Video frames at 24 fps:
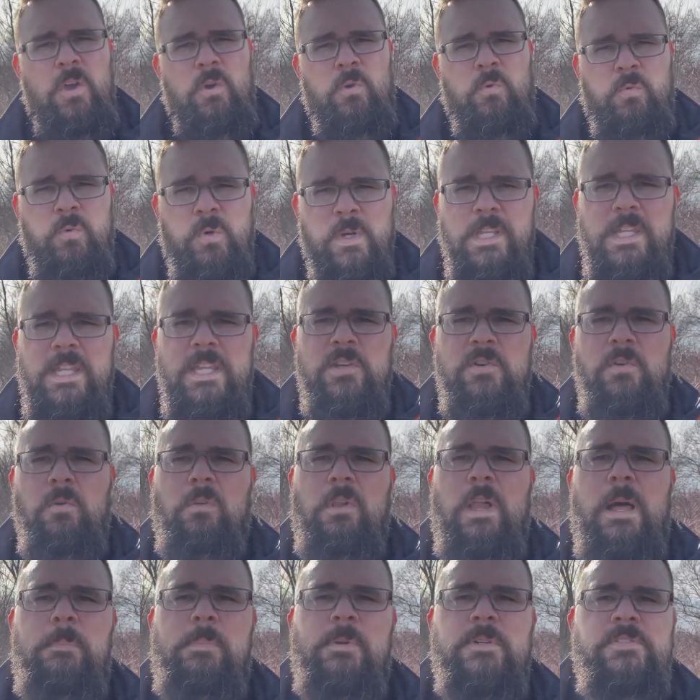Really
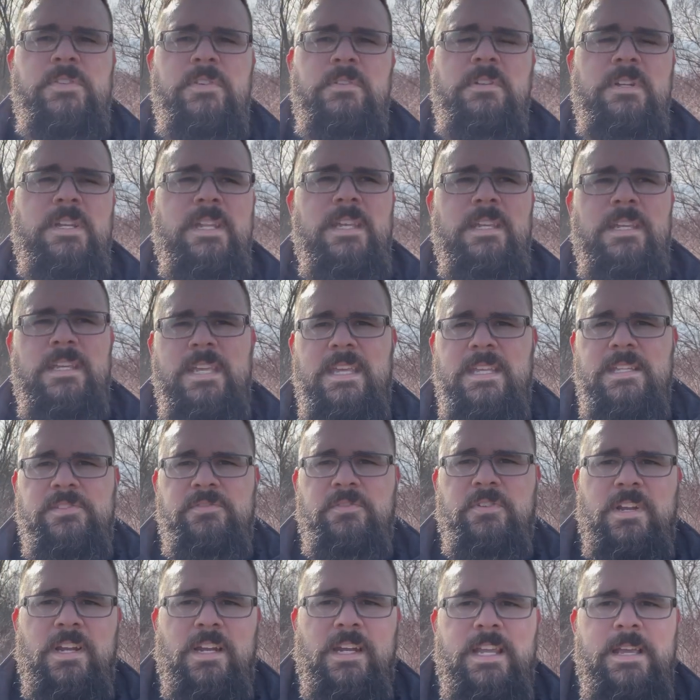cool opportunity. Kids
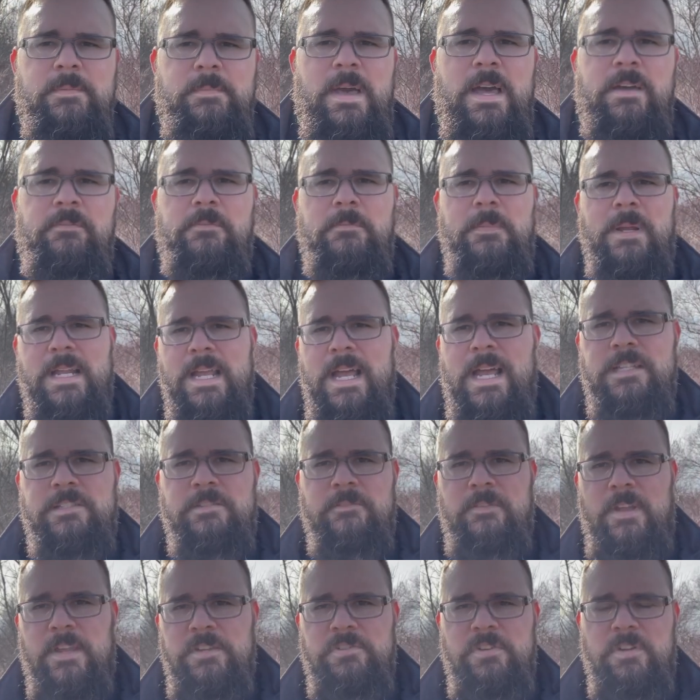are going to come out from a
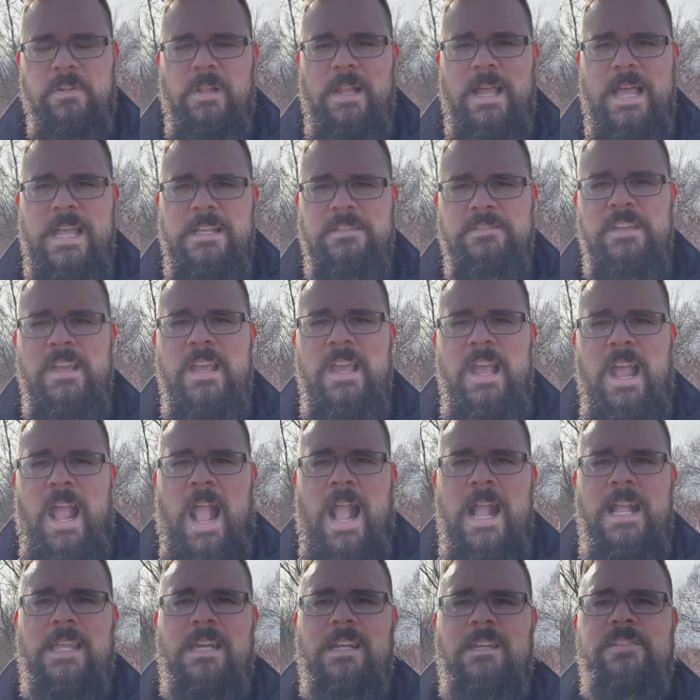conservation class
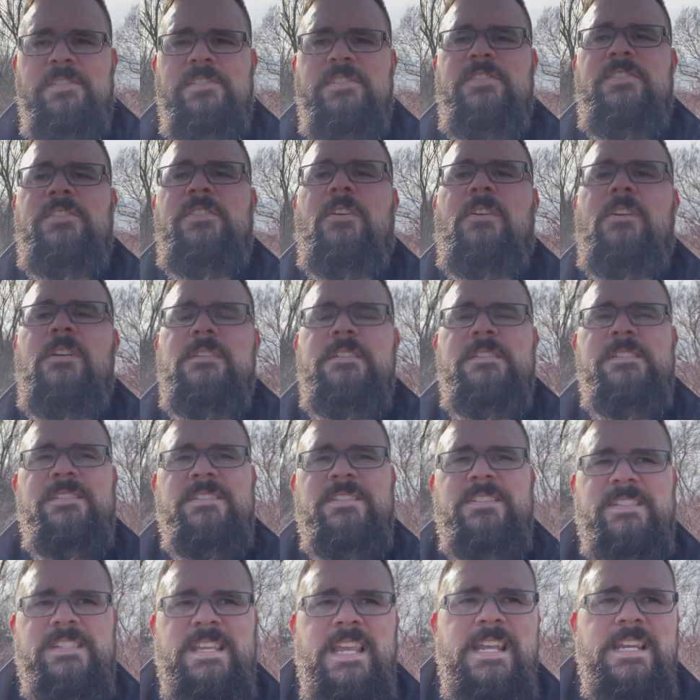and going to start
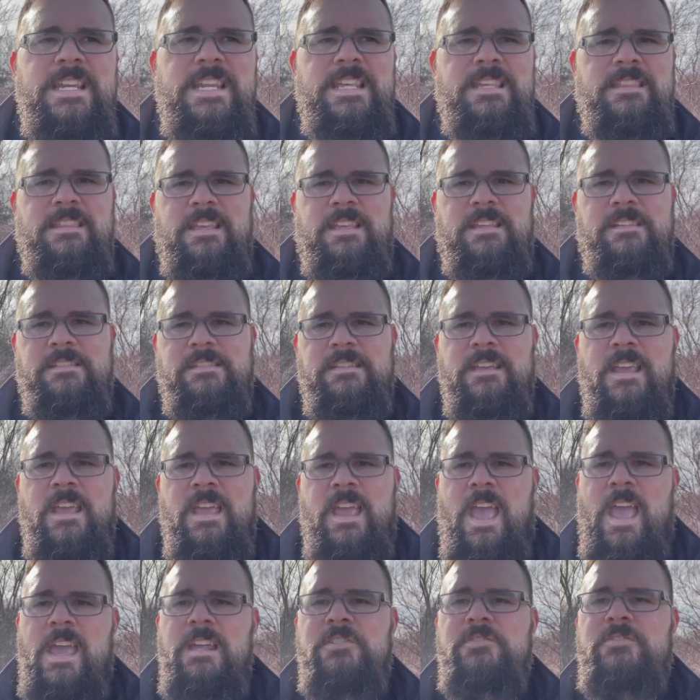seeding this
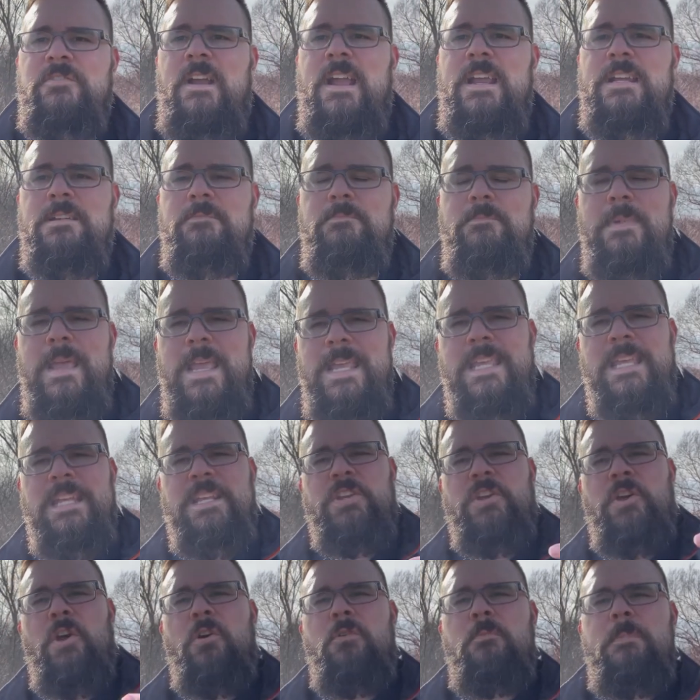and trying to make
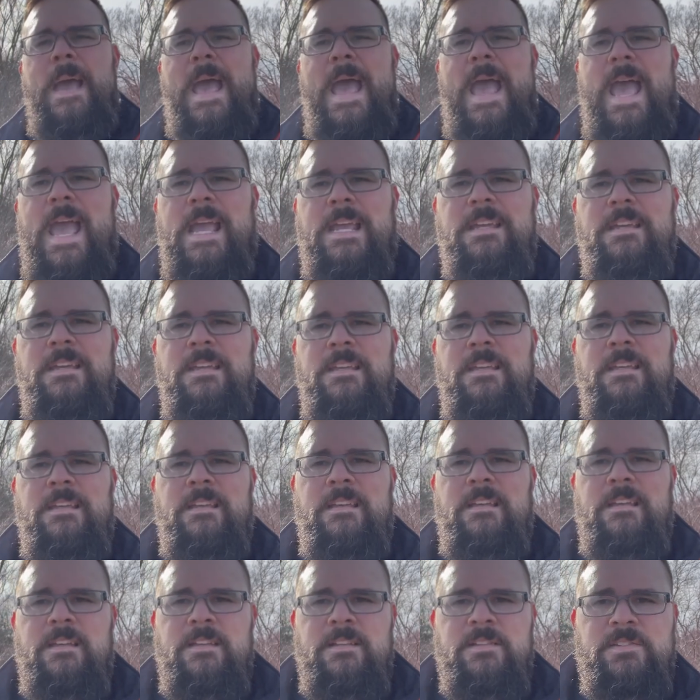it go back
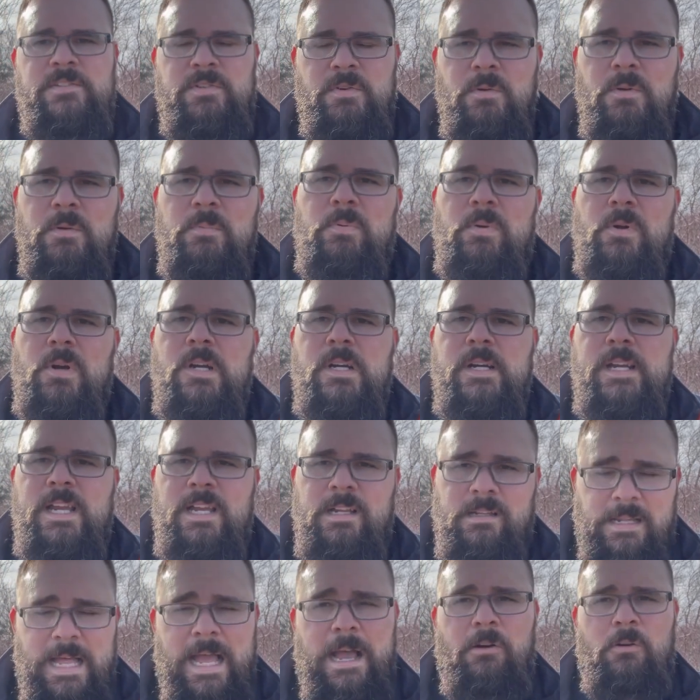to a prairie
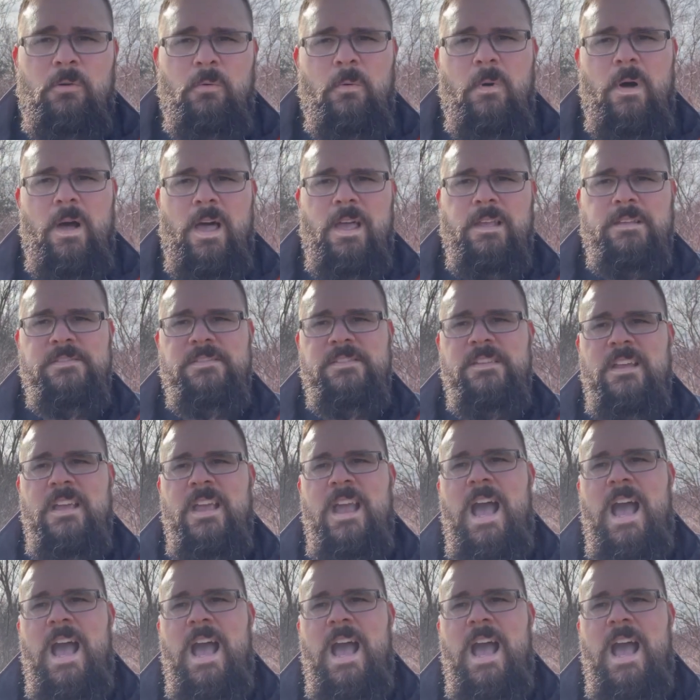how it was.